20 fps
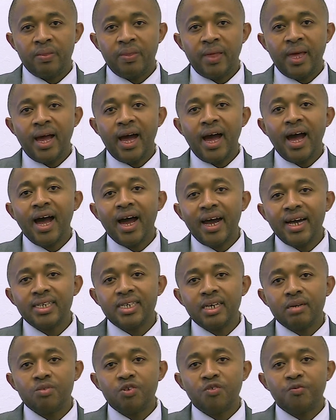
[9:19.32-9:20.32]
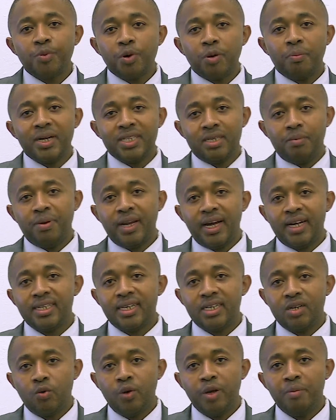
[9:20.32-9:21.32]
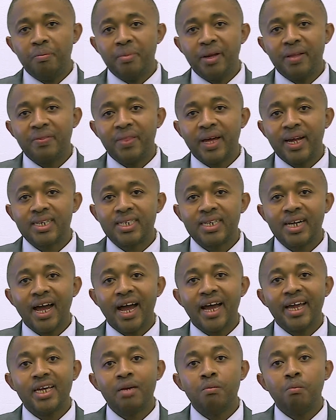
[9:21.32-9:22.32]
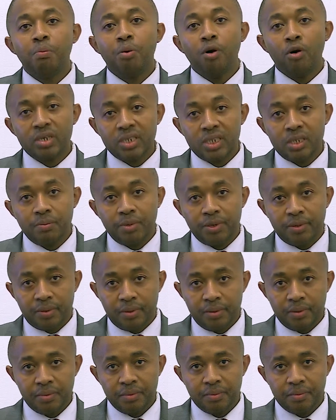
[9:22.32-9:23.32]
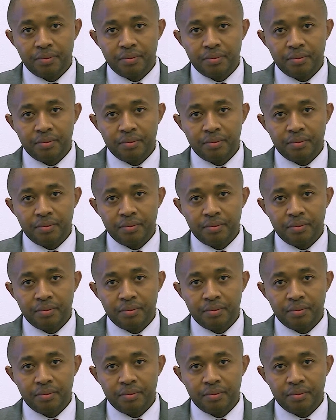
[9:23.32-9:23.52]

there are items of property, plant, and equipment that are impossible